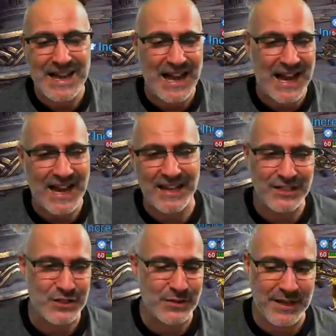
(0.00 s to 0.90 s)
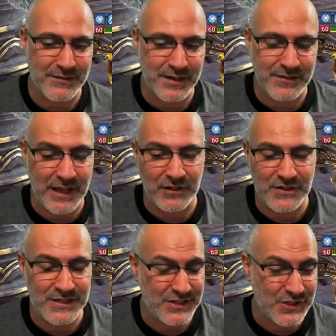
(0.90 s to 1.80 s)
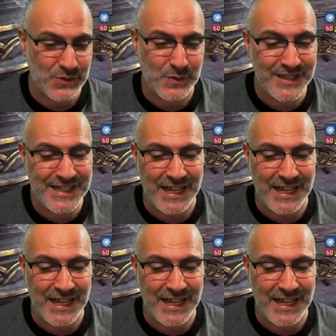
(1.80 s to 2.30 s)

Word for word: I don't have enough accuracy. So with the